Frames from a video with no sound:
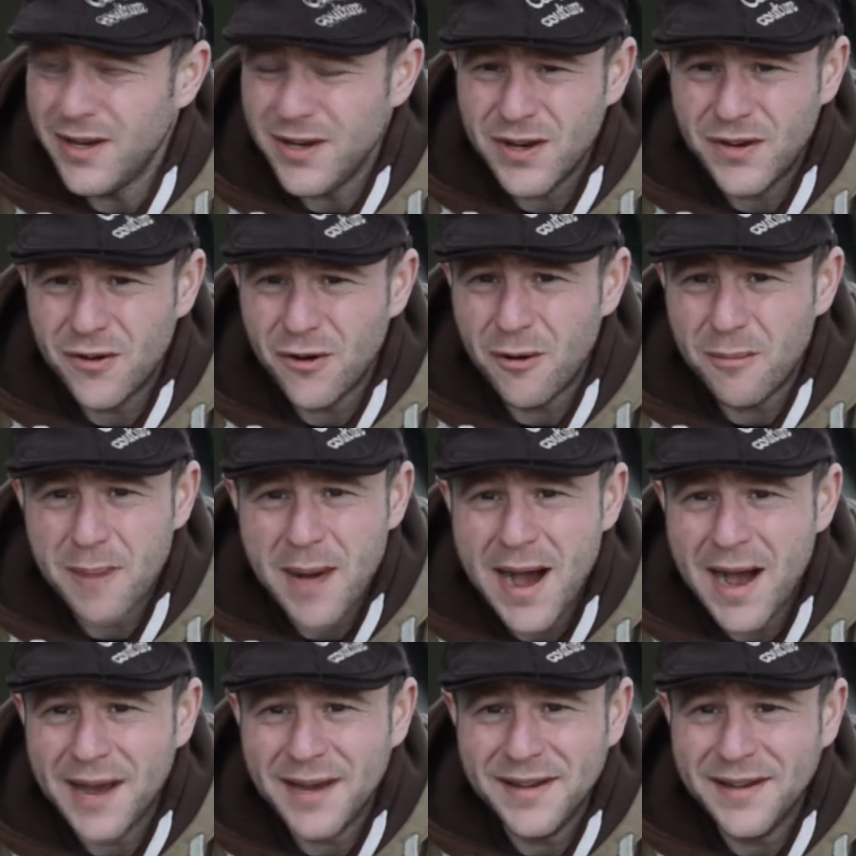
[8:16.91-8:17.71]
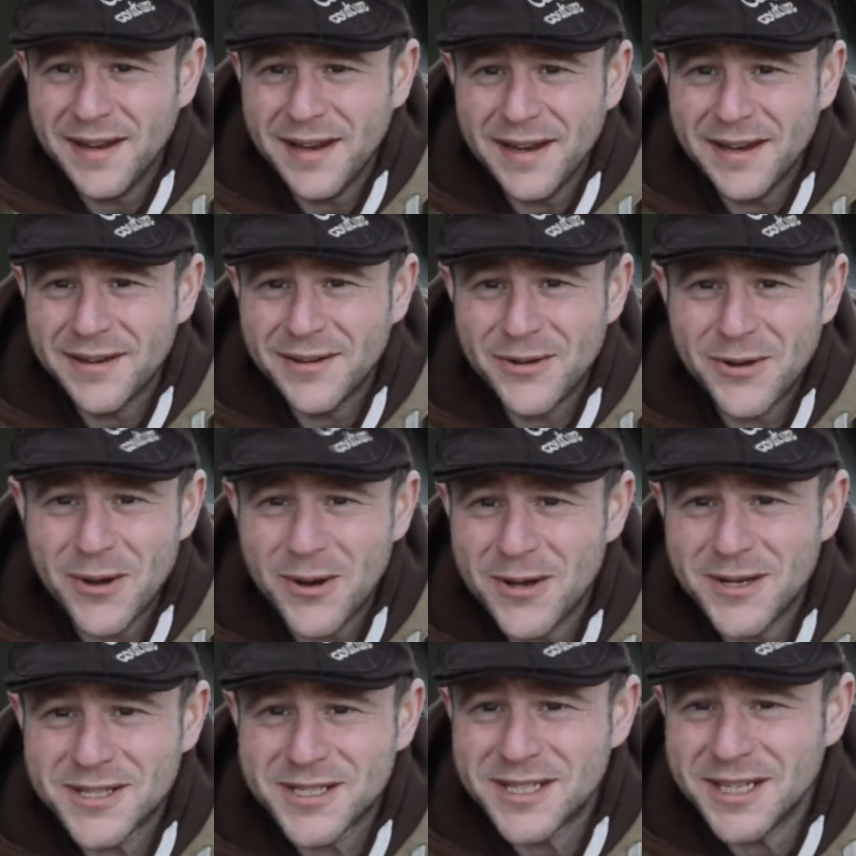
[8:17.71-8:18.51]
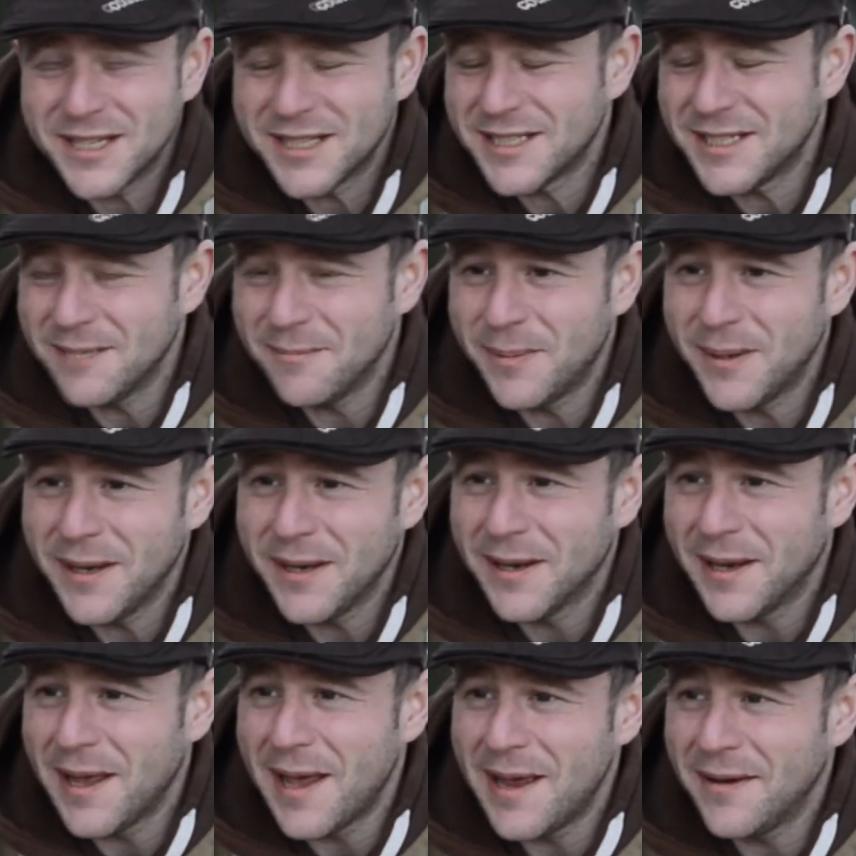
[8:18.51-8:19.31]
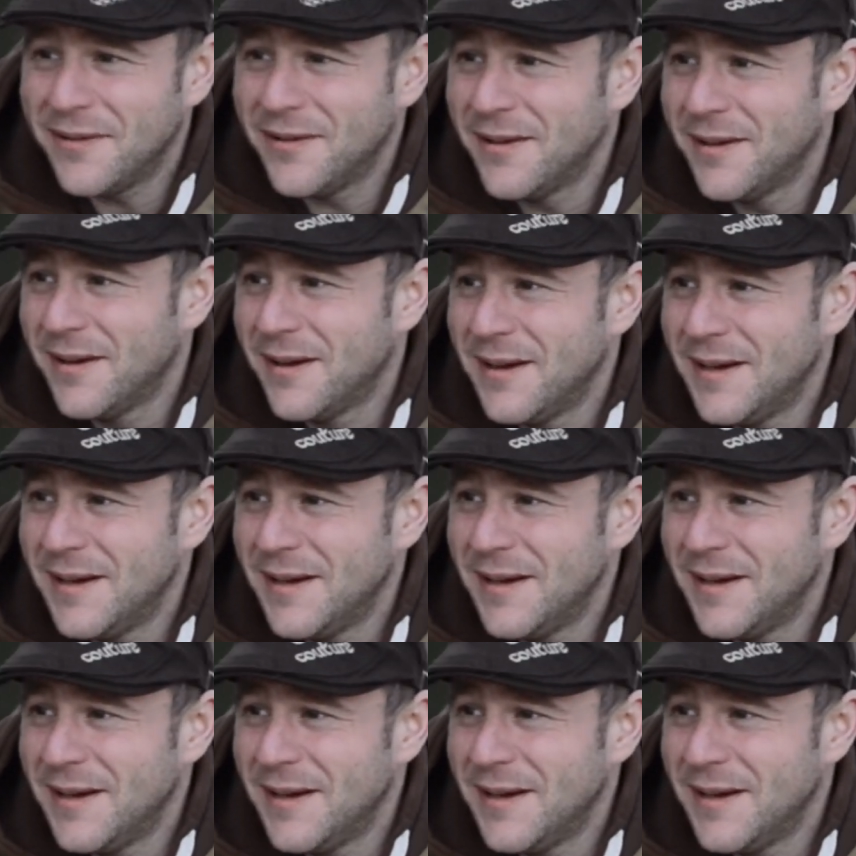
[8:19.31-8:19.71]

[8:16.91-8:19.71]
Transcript: you don't mind it, not at 60p a lead.